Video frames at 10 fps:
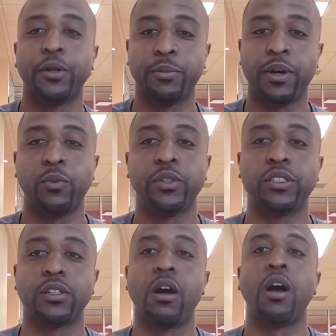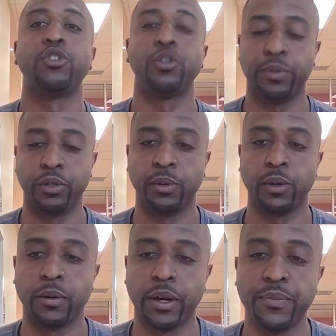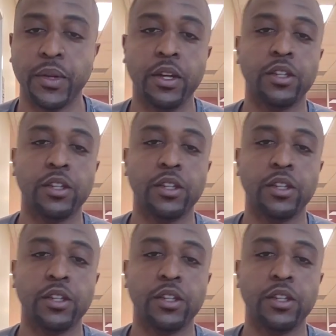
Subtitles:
heard about, which is entrepreneur, all right?